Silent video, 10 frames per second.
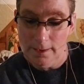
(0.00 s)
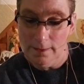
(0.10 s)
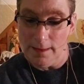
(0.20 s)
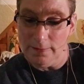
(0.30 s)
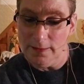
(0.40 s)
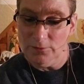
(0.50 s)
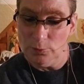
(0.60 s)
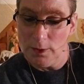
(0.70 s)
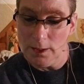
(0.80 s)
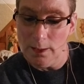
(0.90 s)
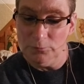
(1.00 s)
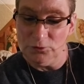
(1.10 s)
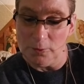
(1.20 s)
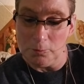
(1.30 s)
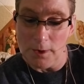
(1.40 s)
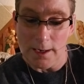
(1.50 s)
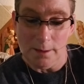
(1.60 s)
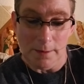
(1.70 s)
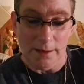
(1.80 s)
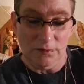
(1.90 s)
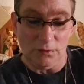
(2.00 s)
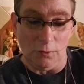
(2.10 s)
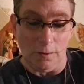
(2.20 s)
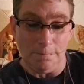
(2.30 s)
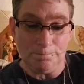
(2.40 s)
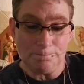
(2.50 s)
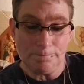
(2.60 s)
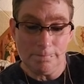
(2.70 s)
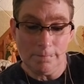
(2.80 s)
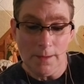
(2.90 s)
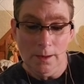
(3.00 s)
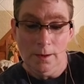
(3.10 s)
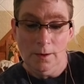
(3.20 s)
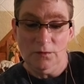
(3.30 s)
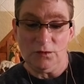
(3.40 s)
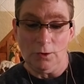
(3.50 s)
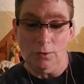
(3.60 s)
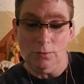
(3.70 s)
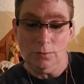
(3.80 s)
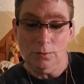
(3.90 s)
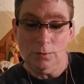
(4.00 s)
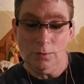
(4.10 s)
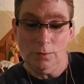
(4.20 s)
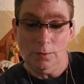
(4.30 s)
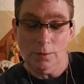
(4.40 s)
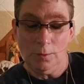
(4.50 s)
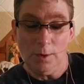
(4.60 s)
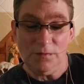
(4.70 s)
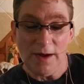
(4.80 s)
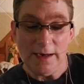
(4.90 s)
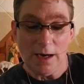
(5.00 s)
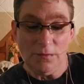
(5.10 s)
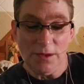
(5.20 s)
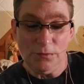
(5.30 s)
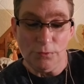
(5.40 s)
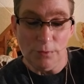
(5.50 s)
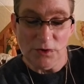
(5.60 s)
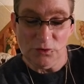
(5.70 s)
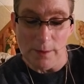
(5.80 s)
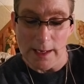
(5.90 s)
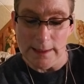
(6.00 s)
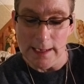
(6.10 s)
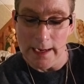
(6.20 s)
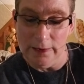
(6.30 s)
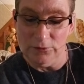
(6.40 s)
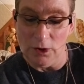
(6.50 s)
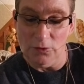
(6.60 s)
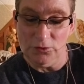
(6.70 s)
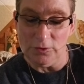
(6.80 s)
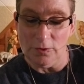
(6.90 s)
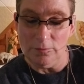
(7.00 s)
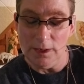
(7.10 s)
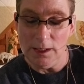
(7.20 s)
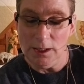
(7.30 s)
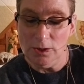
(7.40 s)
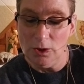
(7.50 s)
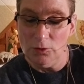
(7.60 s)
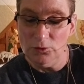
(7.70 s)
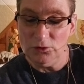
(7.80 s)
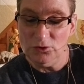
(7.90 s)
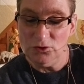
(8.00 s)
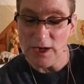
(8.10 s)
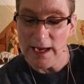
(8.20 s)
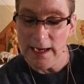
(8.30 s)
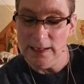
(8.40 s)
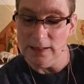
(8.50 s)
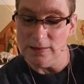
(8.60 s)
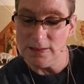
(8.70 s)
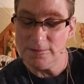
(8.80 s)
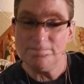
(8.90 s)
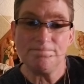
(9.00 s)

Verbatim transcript: That, that's where it comes from, rock of my soul. So we find out that the rich man dies also, and he goes to Hades.